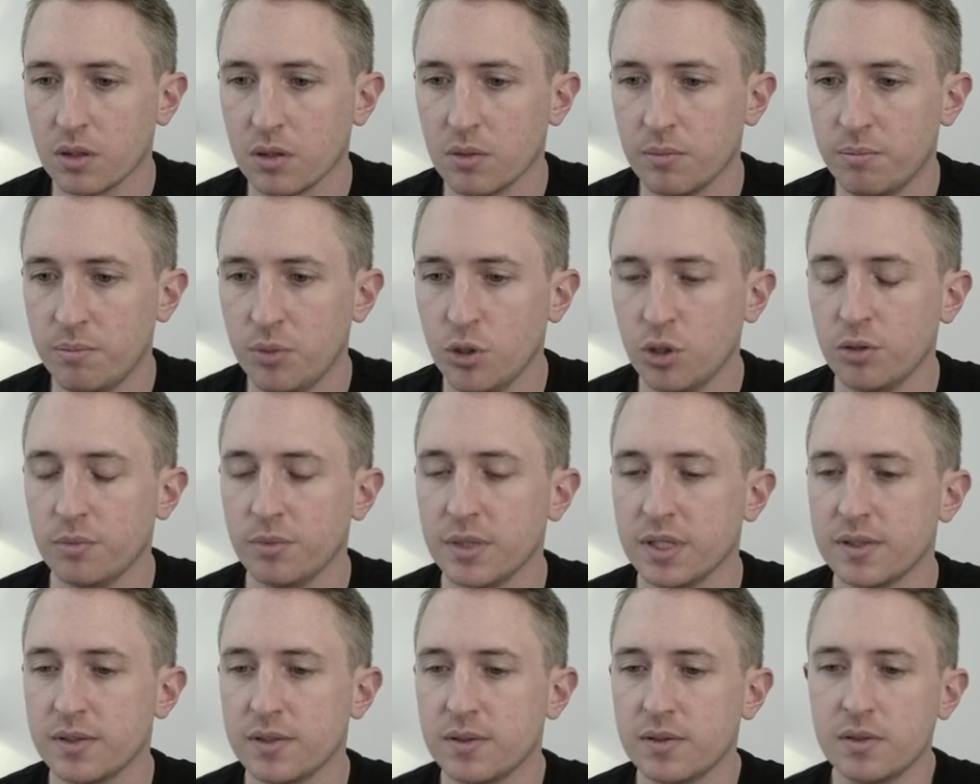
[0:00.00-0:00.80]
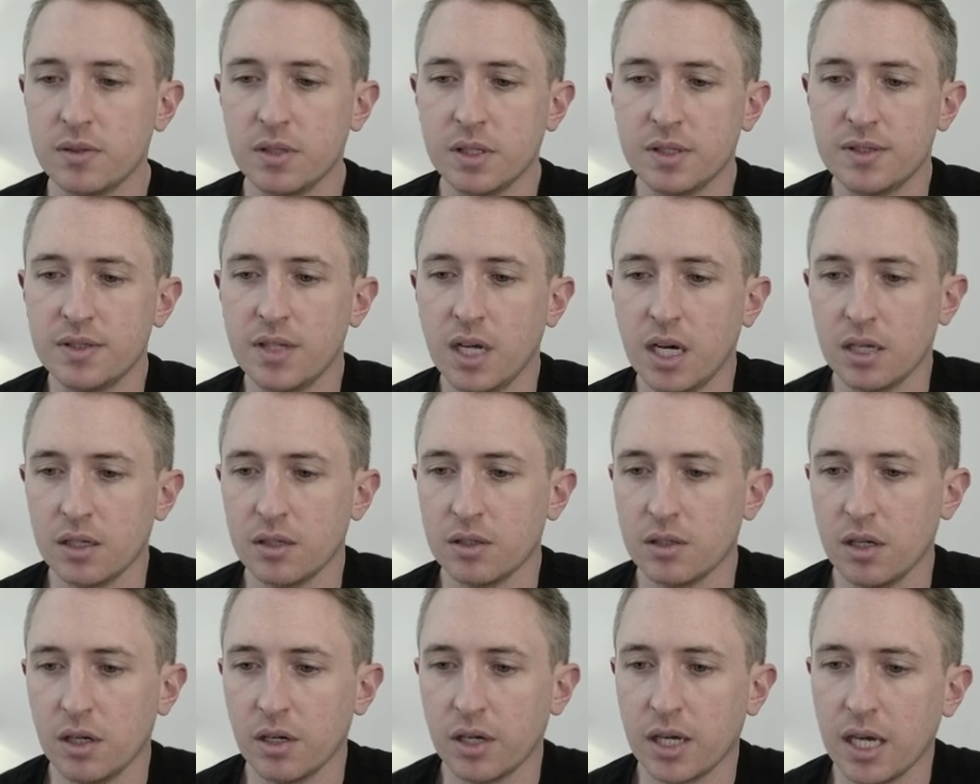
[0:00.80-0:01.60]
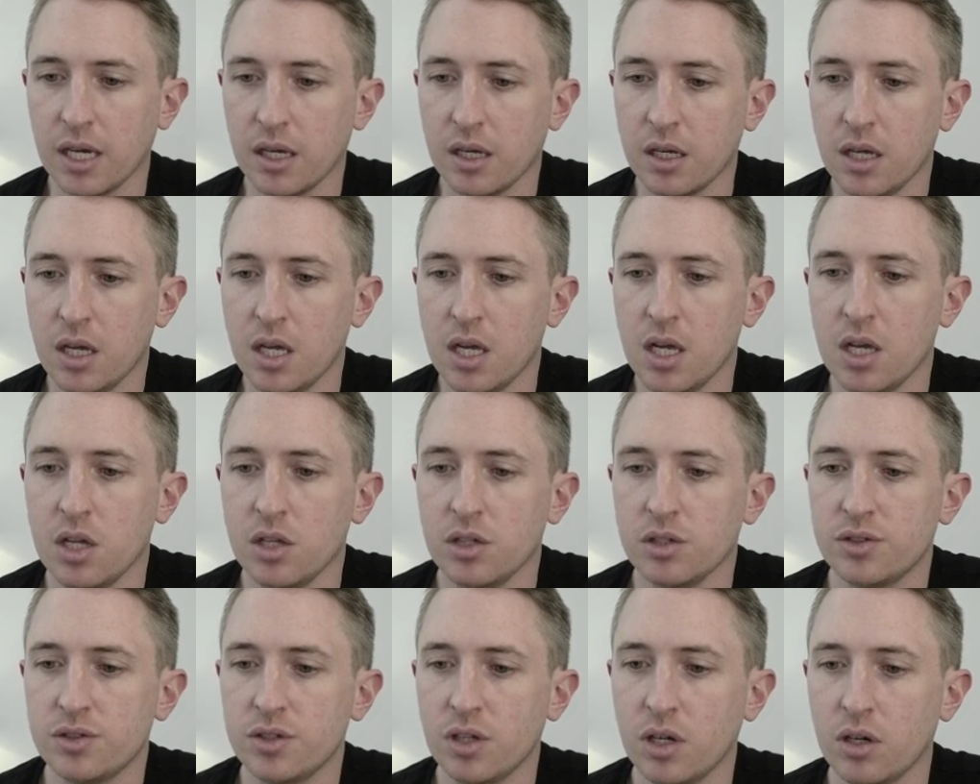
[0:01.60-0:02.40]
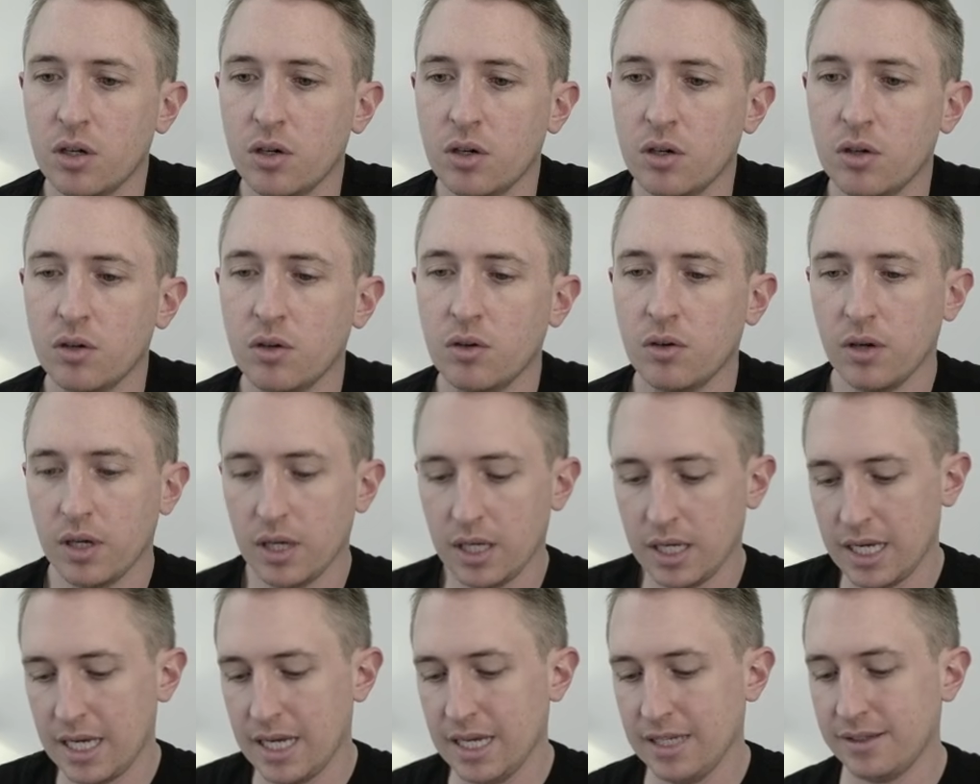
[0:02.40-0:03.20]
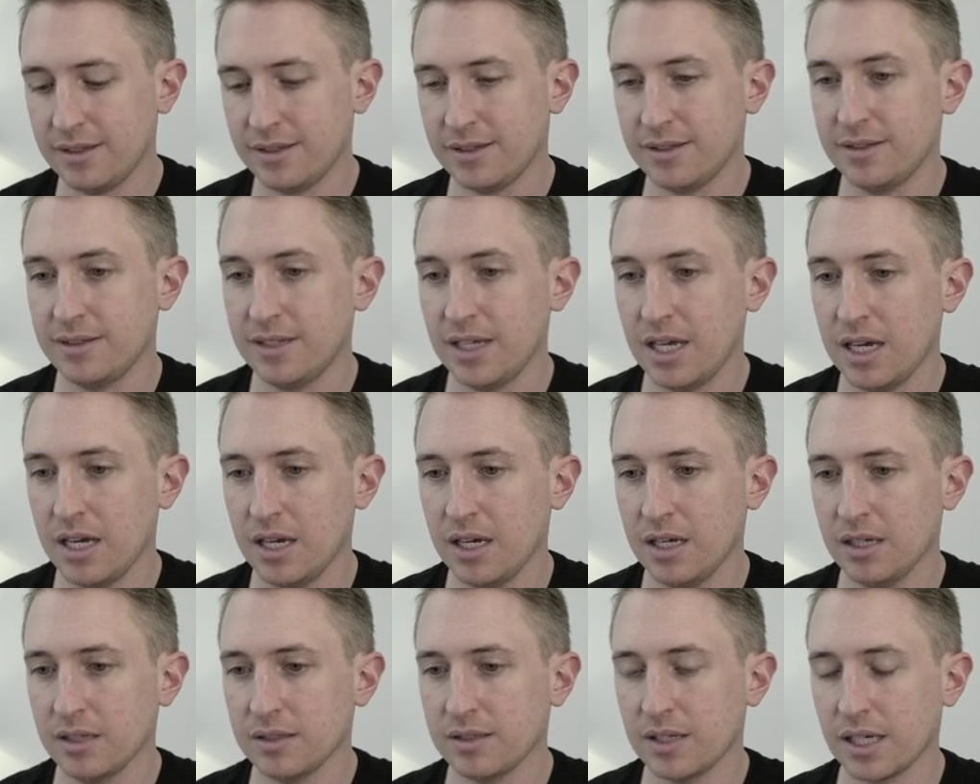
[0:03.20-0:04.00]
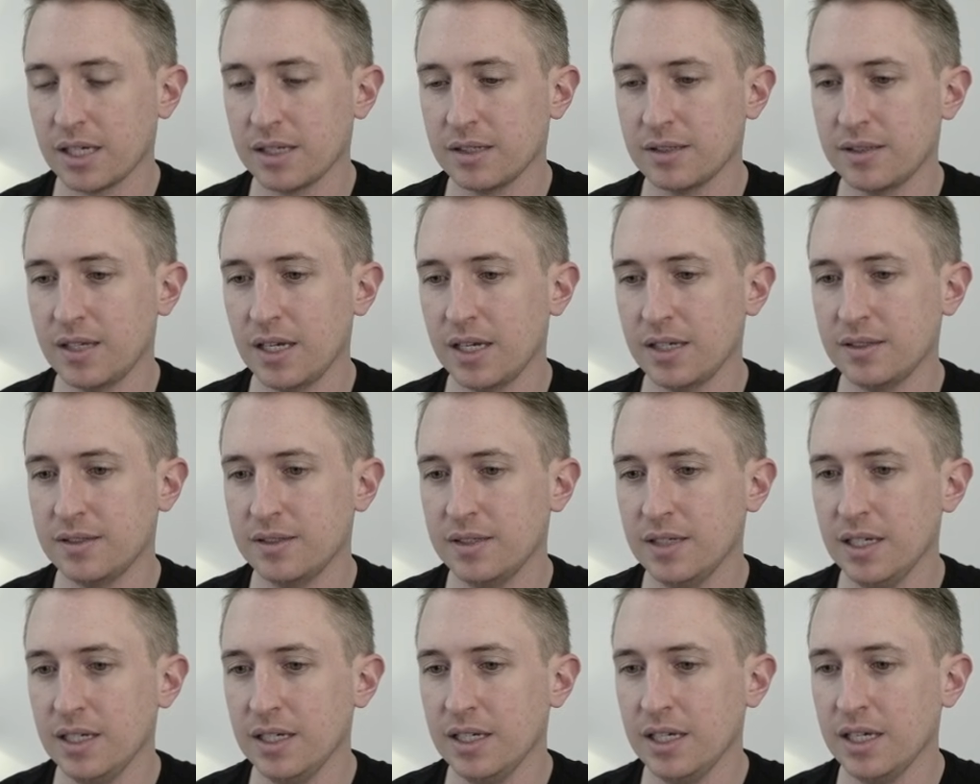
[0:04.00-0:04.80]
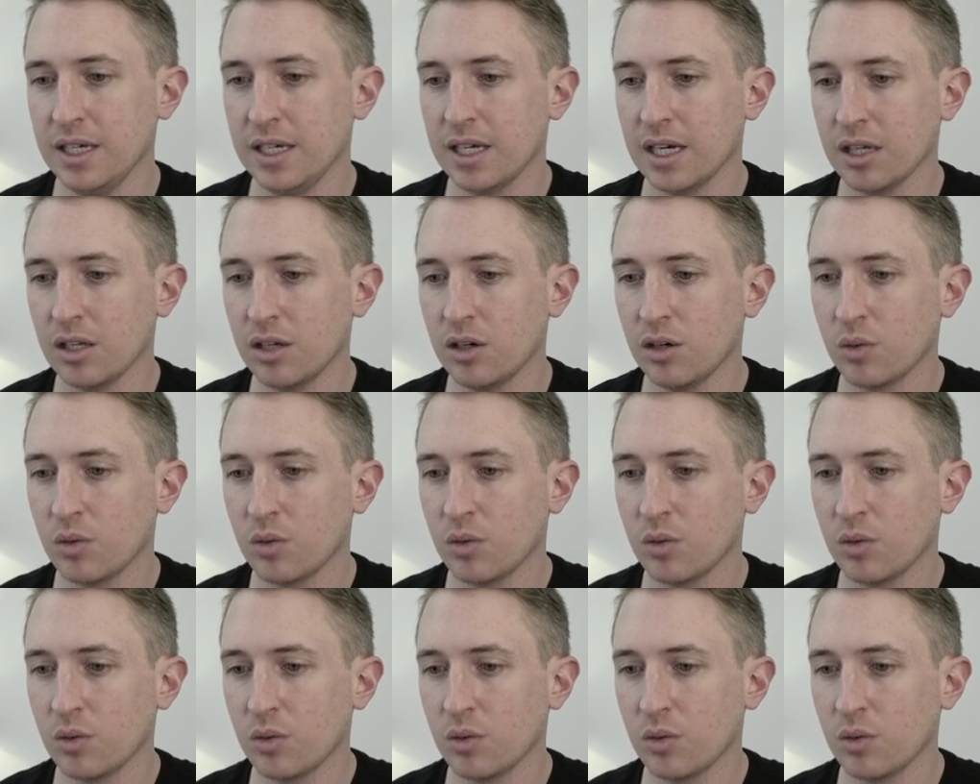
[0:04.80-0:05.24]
boom, it's done. Okay, so it says I can say cd hello